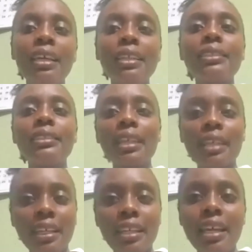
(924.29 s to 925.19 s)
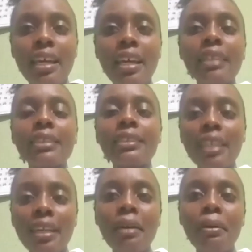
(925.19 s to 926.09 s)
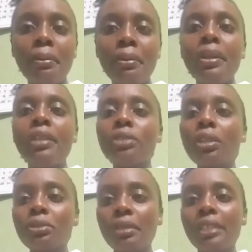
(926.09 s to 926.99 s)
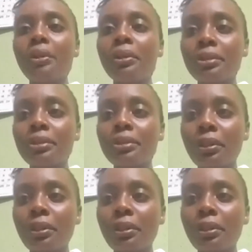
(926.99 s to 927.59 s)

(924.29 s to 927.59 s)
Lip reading: Seek help, talk to a doctor,